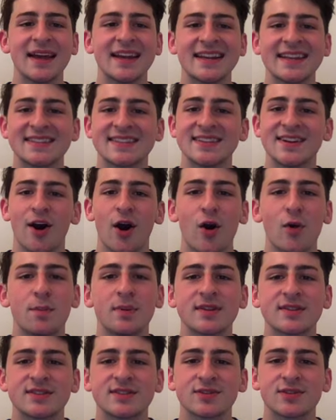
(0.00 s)
is an
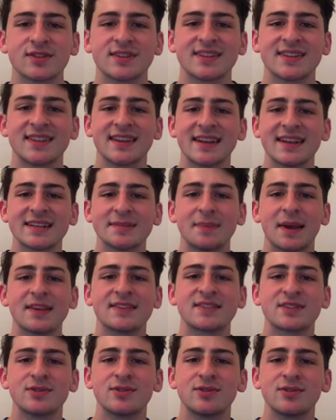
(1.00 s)
open source Linux
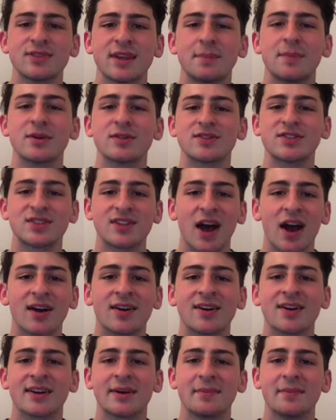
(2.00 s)
based tool that builds
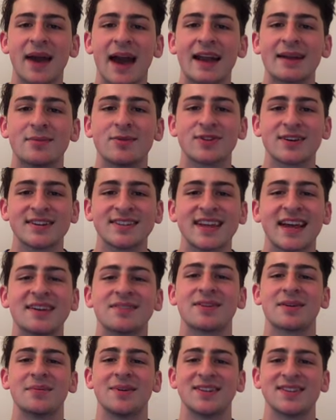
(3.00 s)
Docker compatible
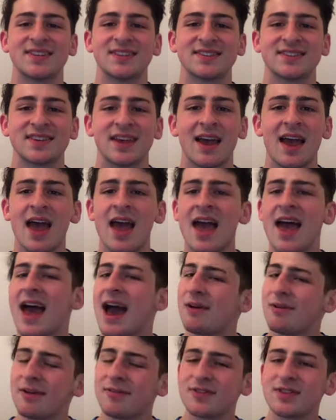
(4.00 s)
container images.
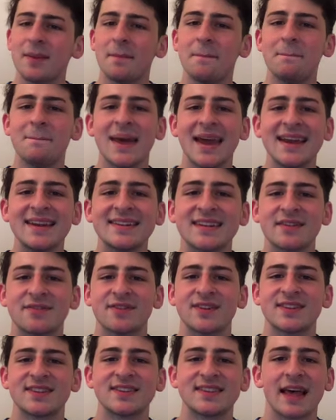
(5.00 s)
However, the main
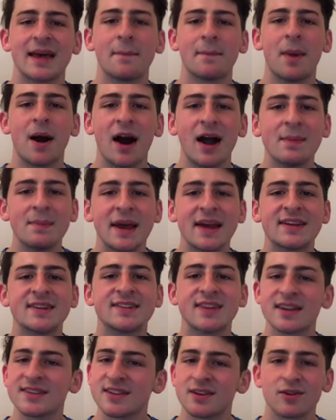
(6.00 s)
difference is that Podman
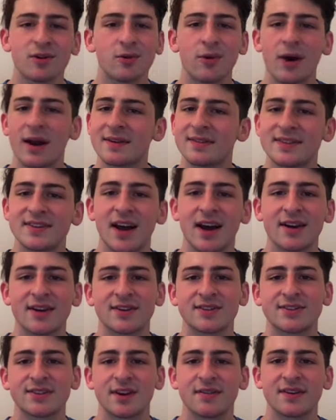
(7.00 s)
doesn't require the
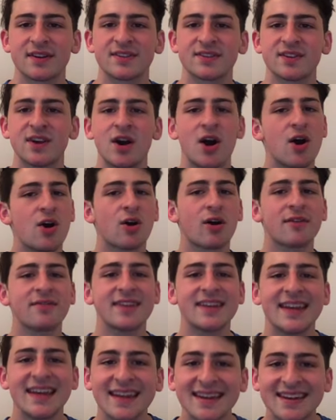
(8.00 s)
Docker service or
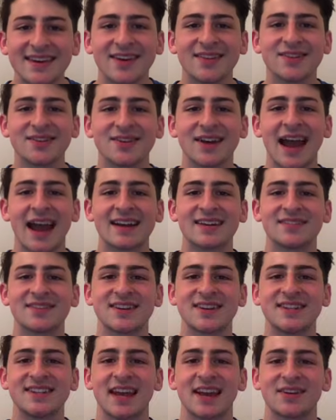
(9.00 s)
even any other active
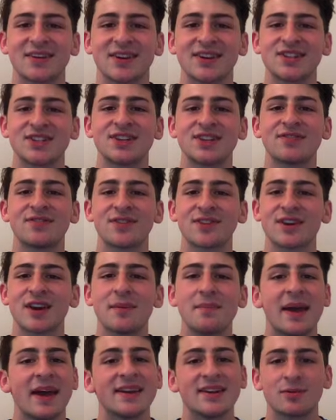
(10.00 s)
container engine for the
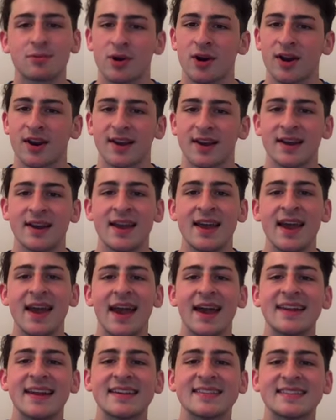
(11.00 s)
command to work,
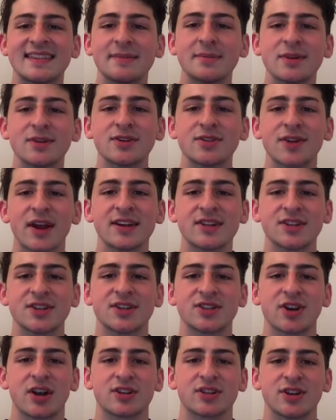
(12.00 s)
and has similar directory
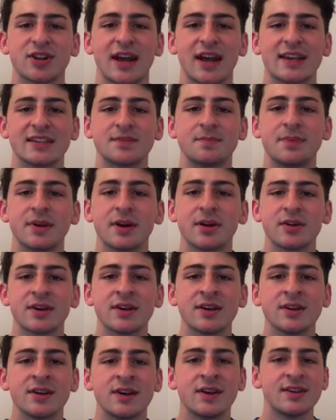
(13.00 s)
structure as
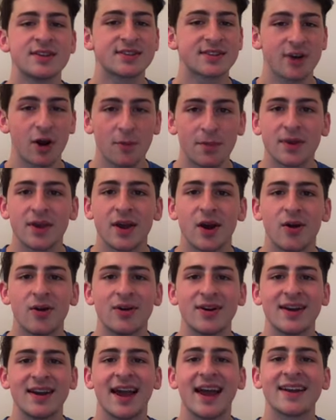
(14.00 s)
Buildah, Skopeo,
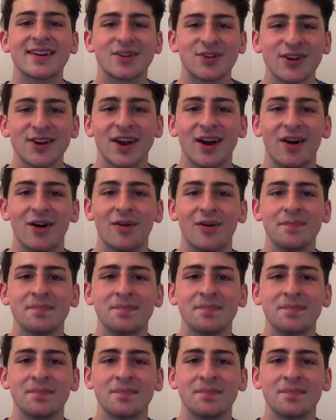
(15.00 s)
and CRI-O.